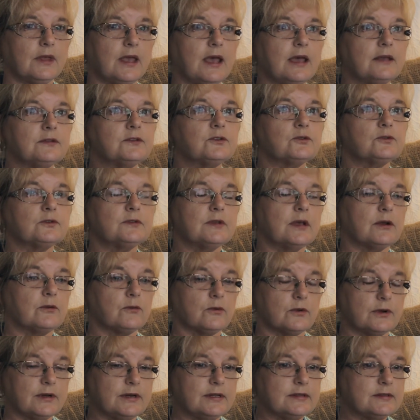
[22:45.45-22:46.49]
cancers
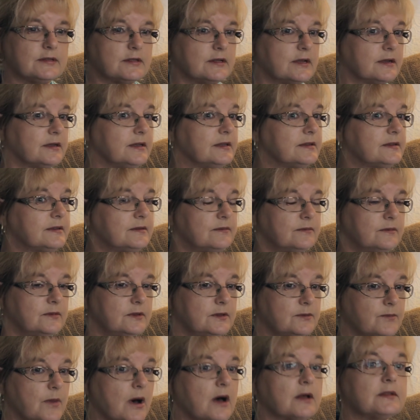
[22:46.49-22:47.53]
that were in his lung, his
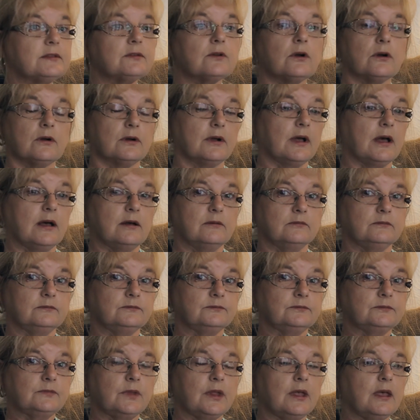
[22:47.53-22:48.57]
spots are gone,
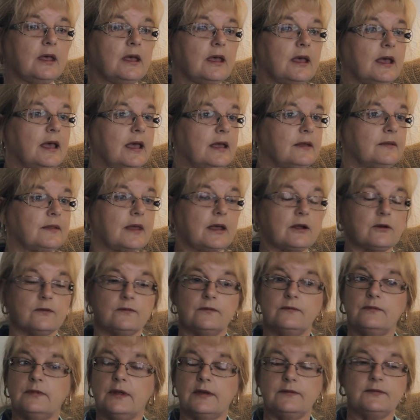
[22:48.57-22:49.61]
and
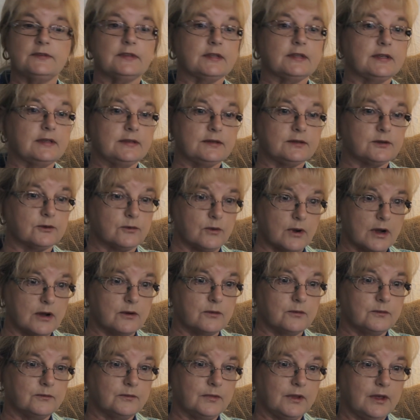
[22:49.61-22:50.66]
they've ceased to
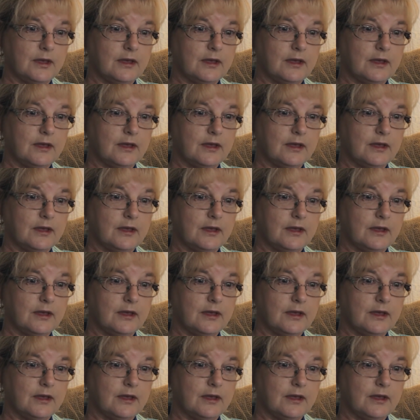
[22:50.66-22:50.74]
grow.